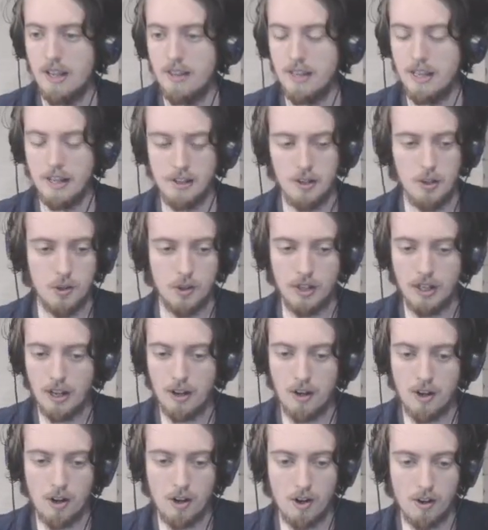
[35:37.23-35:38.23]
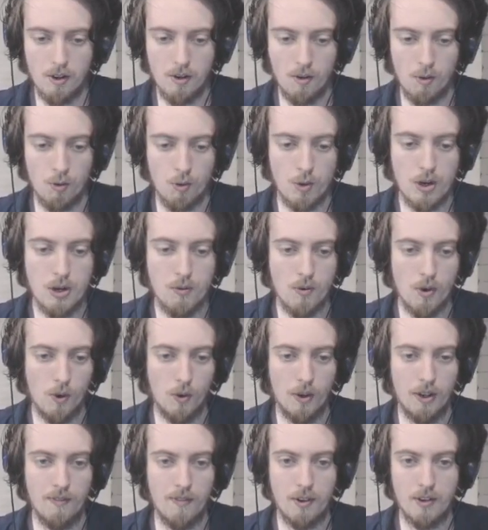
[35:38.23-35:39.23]
then you can
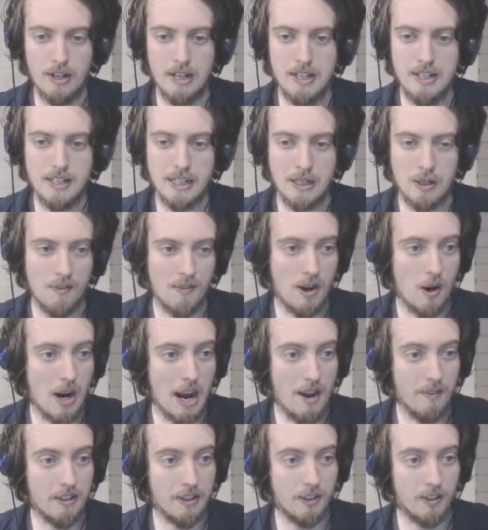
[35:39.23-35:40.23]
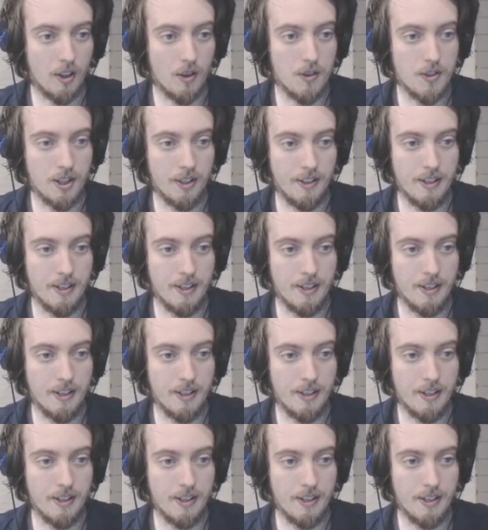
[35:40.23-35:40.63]
re-roll it very easily without having to go to